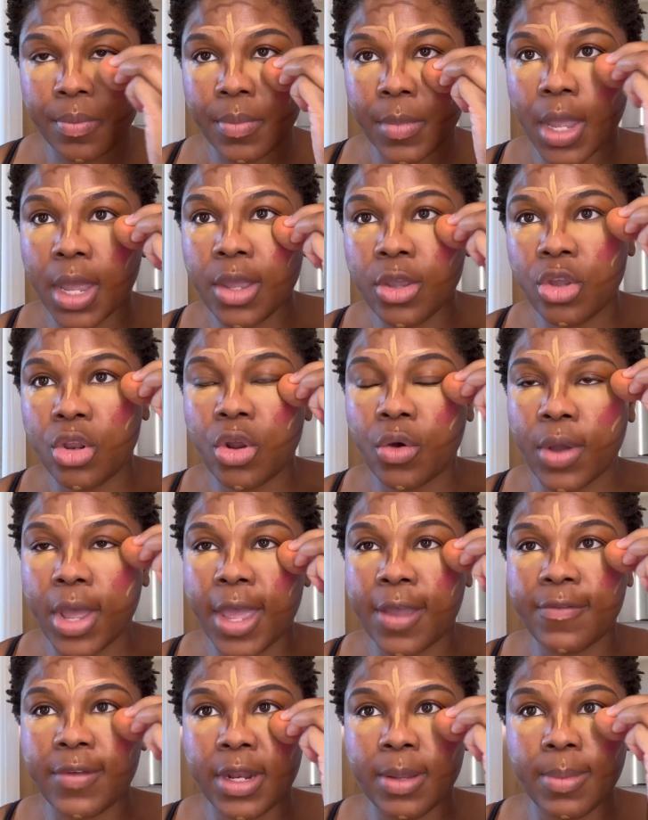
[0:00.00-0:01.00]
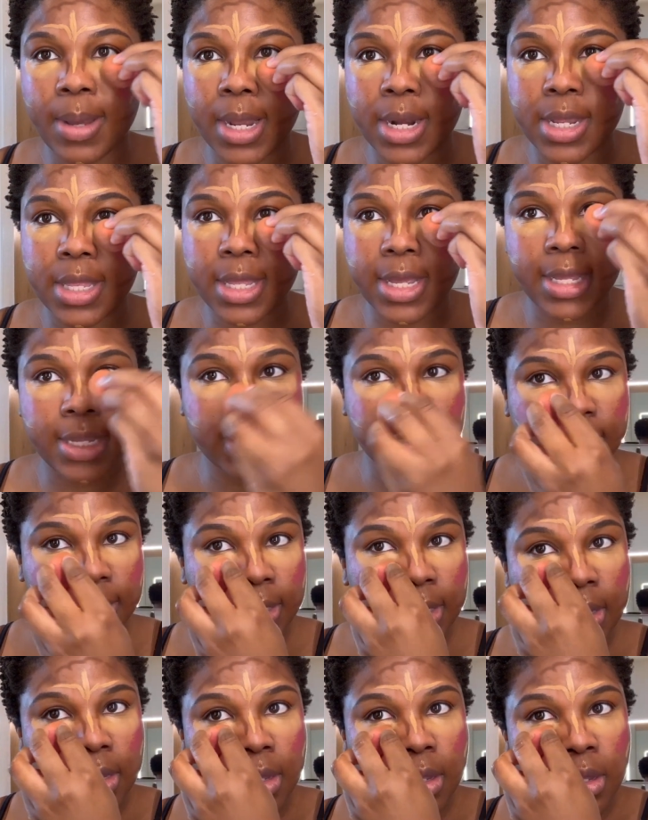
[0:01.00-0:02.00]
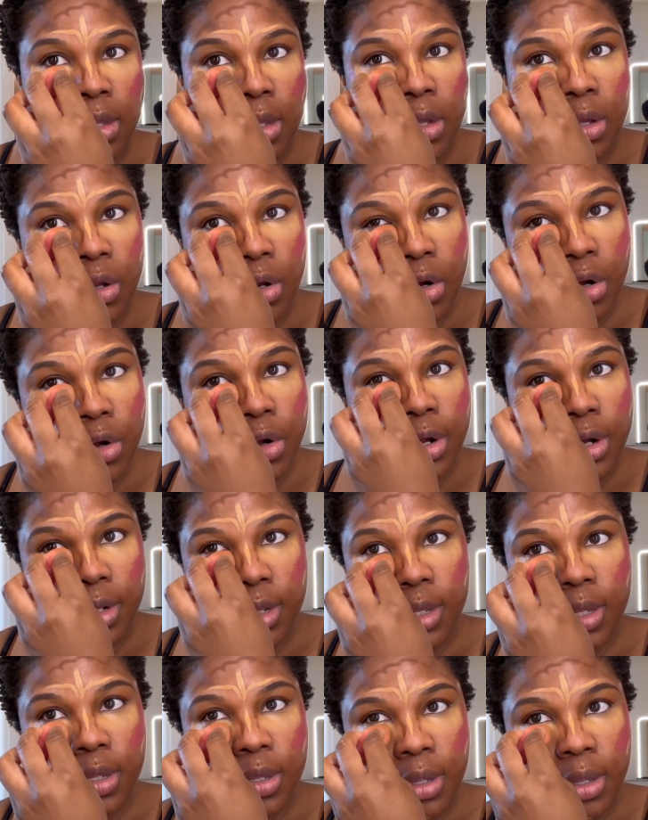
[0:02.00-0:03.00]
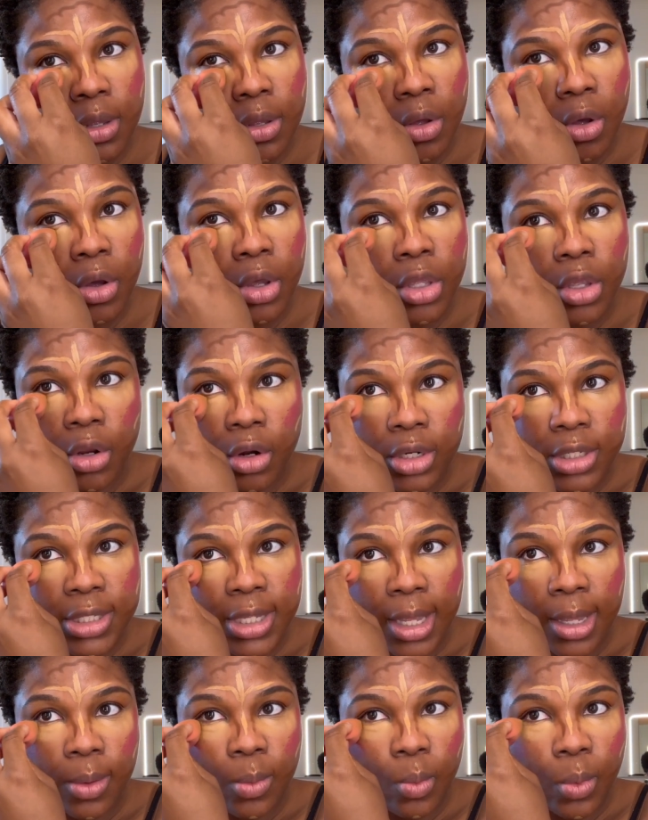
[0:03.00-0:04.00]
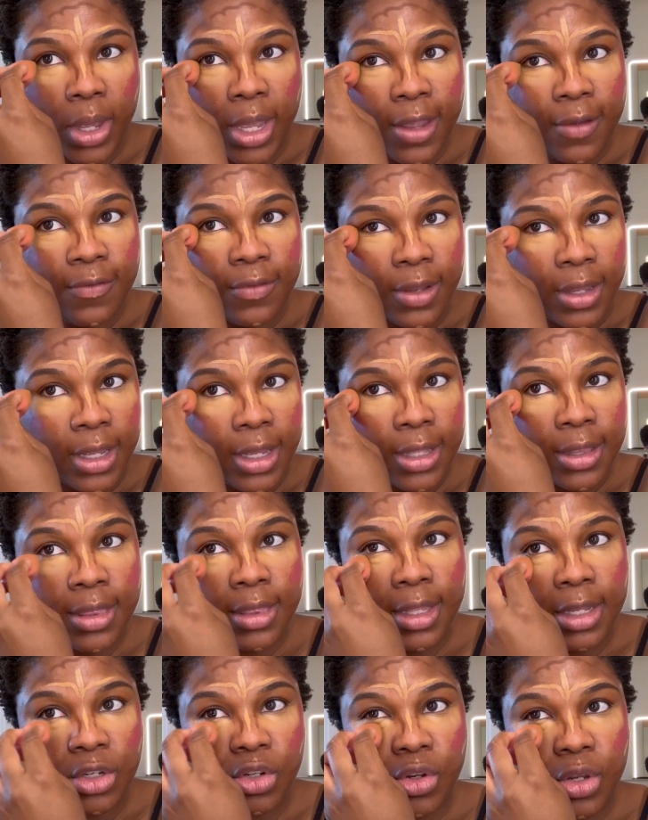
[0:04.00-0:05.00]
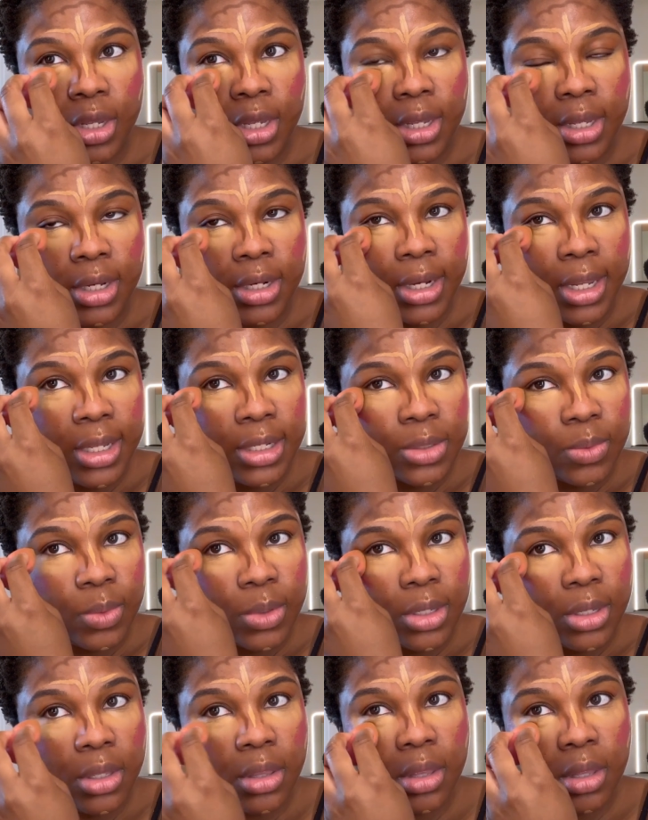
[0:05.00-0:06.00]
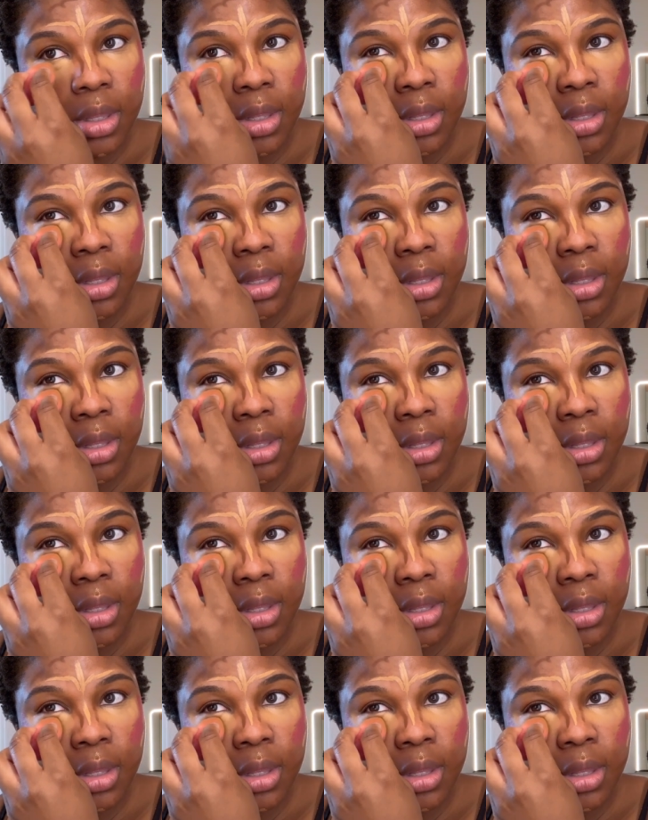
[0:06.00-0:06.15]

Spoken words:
you don't have anybody that's currently on your same wavelength that you can connect with.